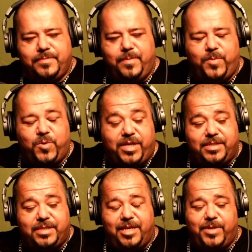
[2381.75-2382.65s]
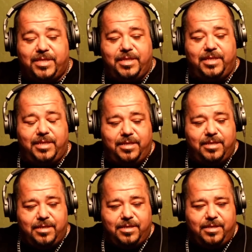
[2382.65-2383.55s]
But what I was saying about the
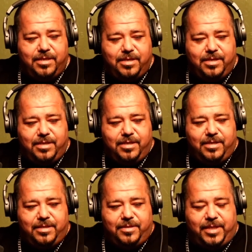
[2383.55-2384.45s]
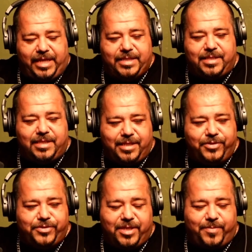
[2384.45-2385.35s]
the incident you
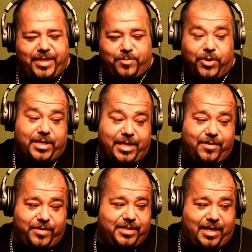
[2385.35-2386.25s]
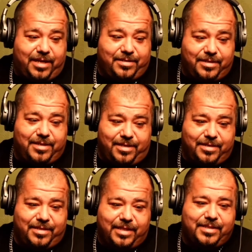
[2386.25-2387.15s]
was talking about in Bricktown, which
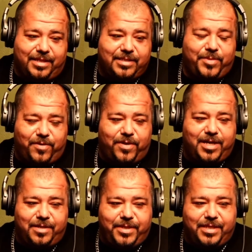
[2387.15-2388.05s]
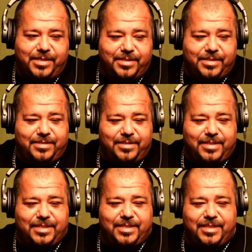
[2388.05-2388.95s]
that sounds about right because
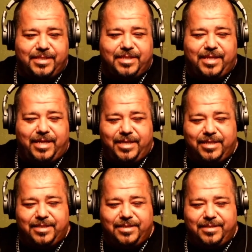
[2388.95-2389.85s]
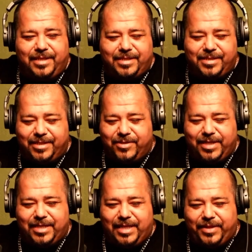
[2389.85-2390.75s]
it's like I said, I only got
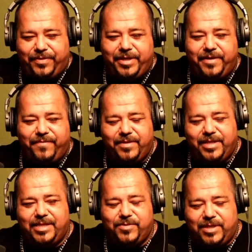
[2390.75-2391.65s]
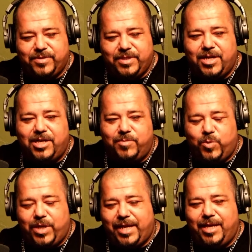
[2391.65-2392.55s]
in like 3 different things when I was gone, but
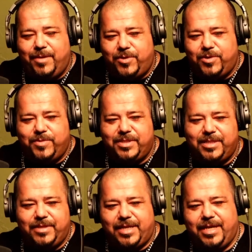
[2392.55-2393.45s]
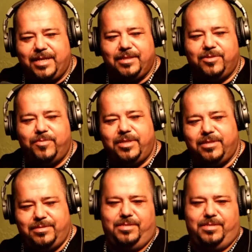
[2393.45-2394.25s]
when I came home, it seemed like I had a little bit of